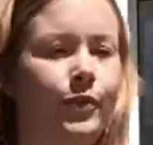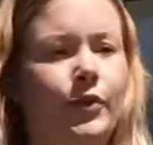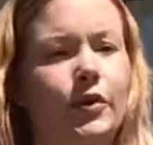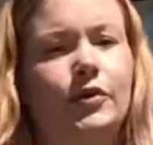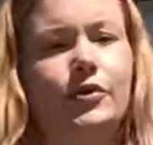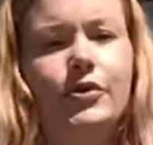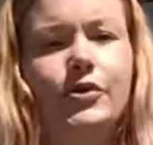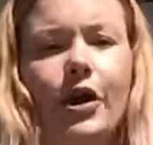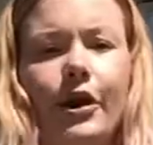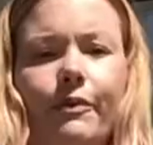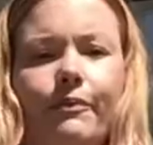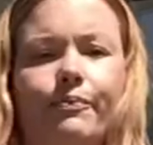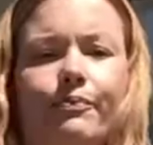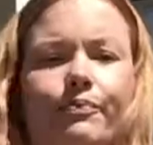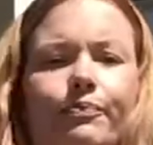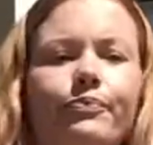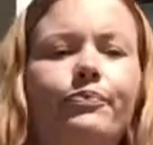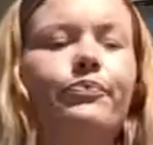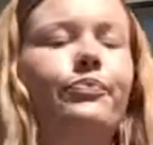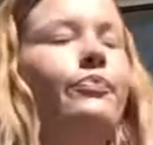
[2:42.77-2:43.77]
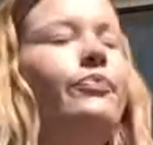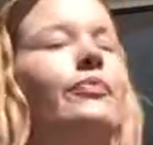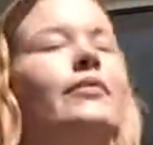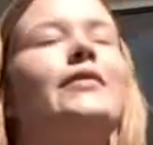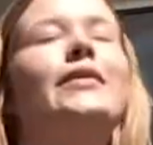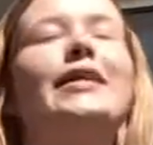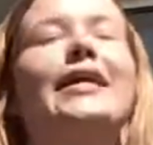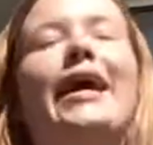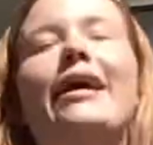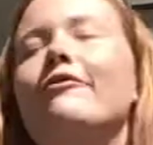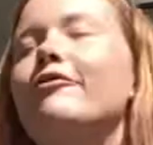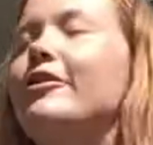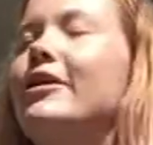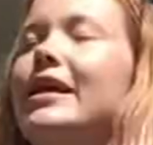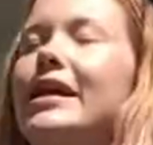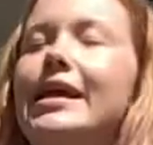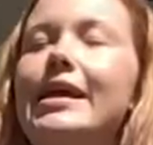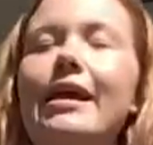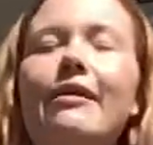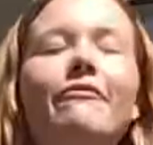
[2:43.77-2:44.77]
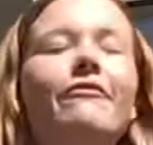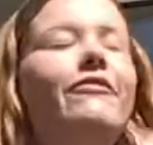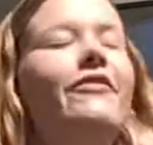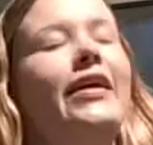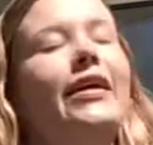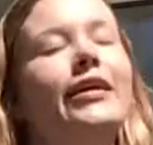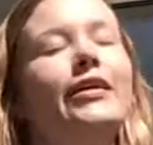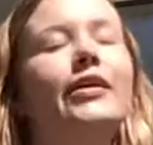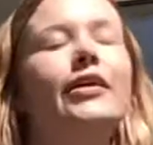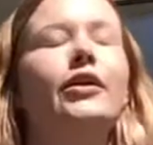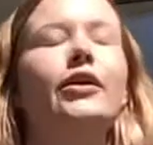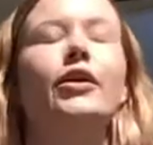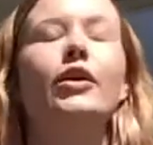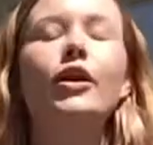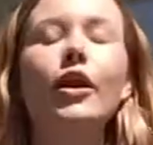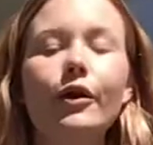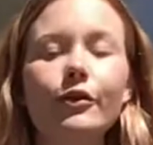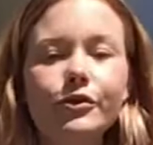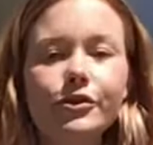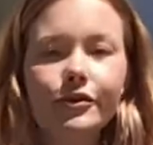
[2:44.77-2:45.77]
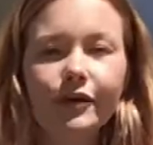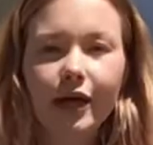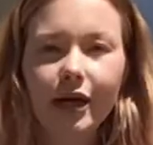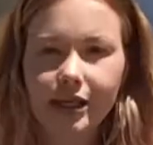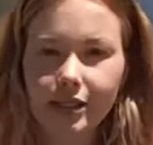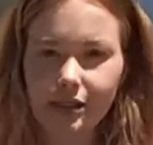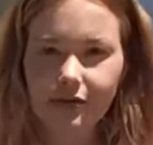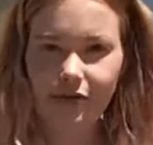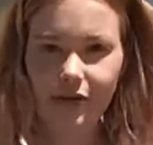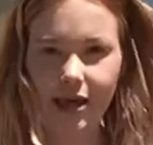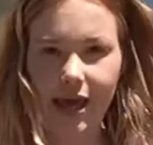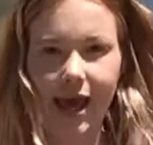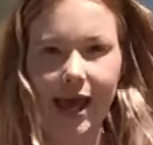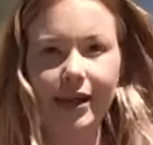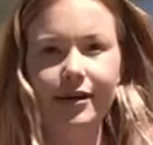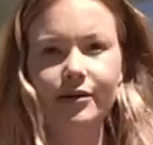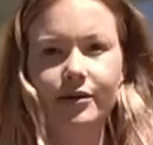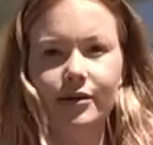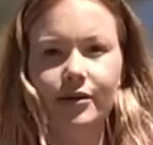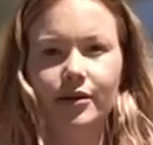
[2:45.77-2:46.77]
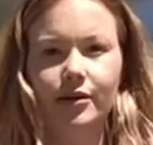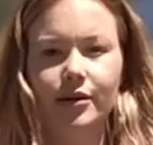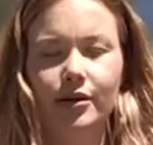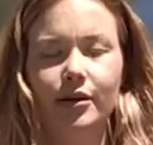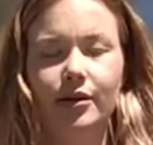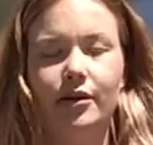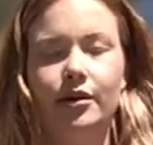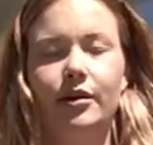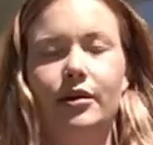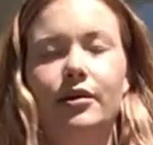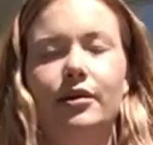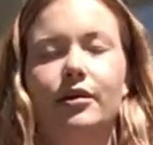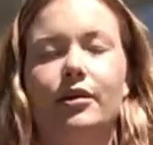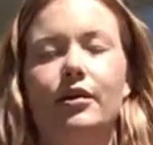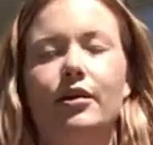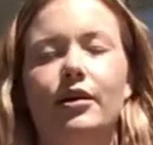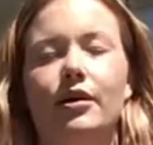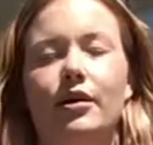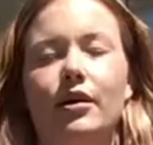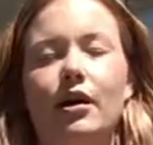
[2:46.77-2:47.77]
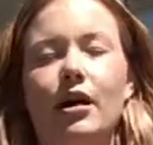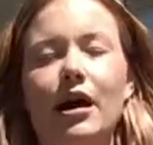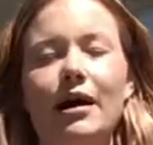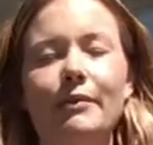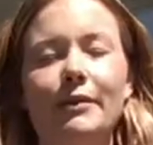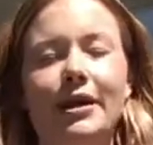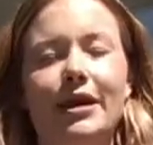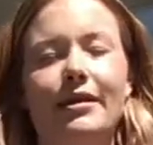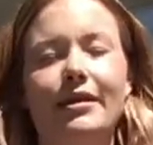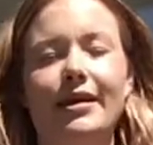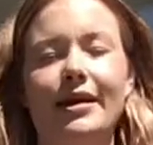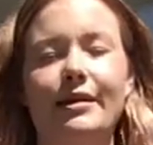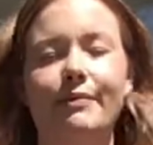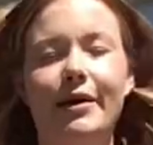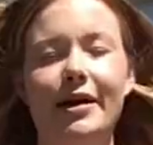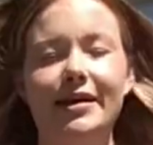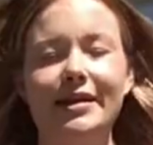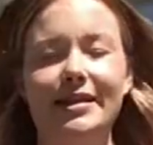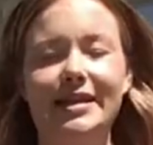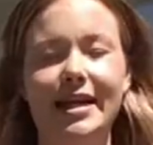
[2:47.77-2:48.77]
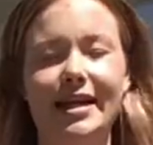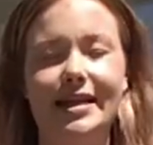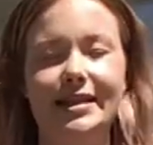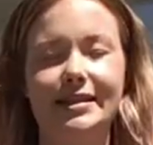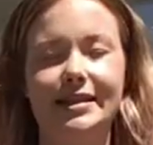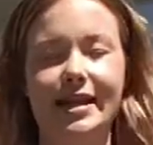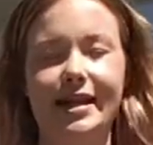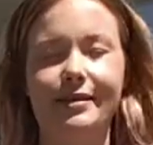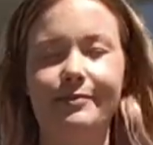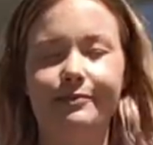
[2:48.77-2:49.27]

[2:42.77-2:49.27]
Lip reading: So, get really comfy. Close your eyes if you can. I'm going to think about a daisy.